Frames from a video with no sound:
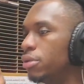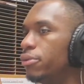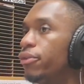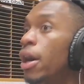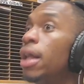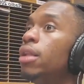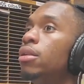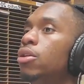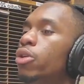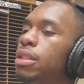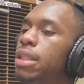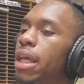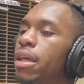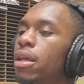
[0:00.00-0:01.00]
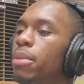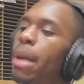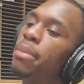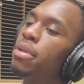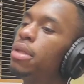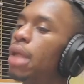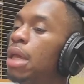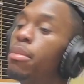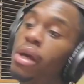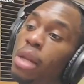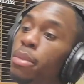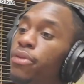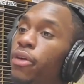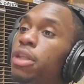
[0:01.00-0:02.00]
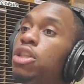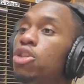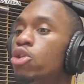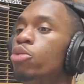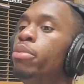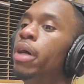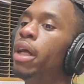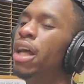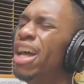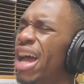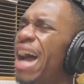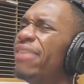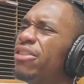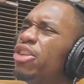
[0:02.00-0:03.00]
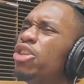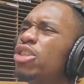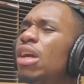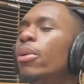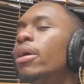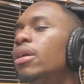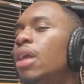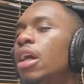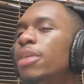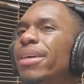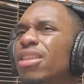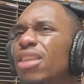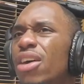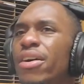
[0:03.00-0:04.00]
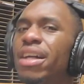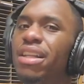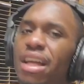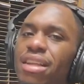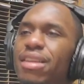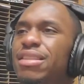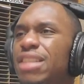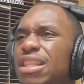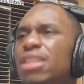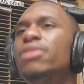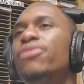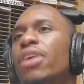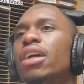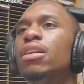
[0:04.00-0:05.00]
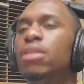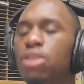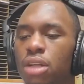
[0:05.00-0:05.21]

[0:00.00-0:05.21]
fun. You could say it might be, it might not be fun to you, but after you start working out, you like, you know what, this, this is fun.